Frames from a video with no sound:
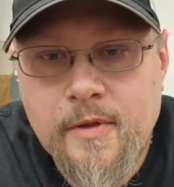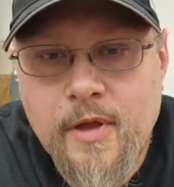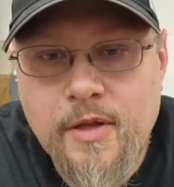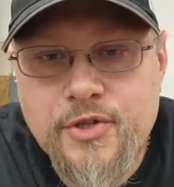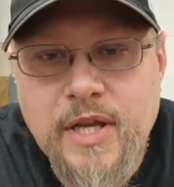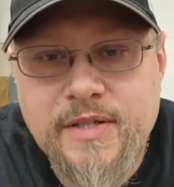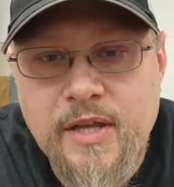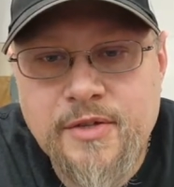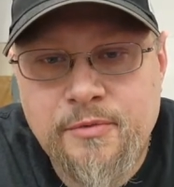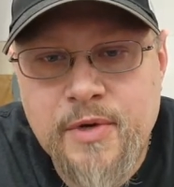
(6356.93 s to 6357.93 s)
Jay
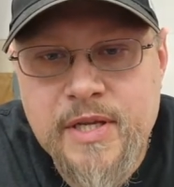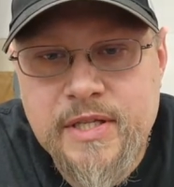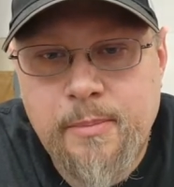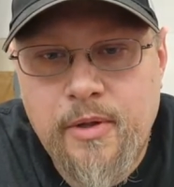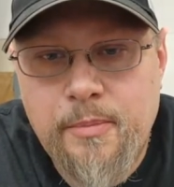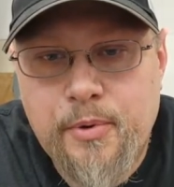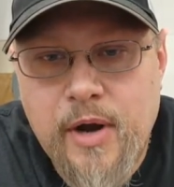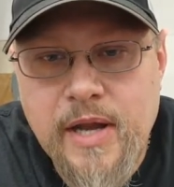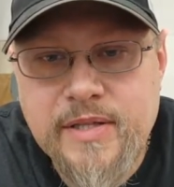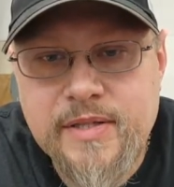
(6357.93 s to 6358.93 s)
says reasonable
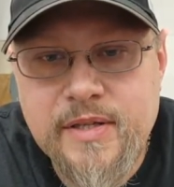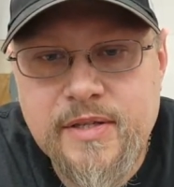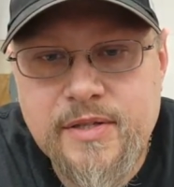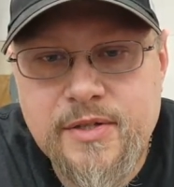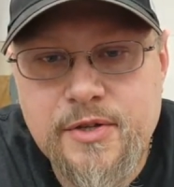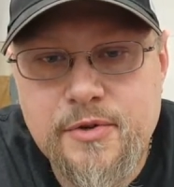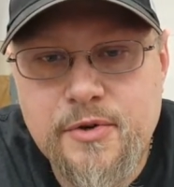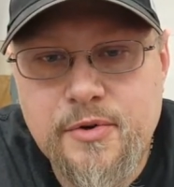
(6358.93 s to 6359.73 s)
prices to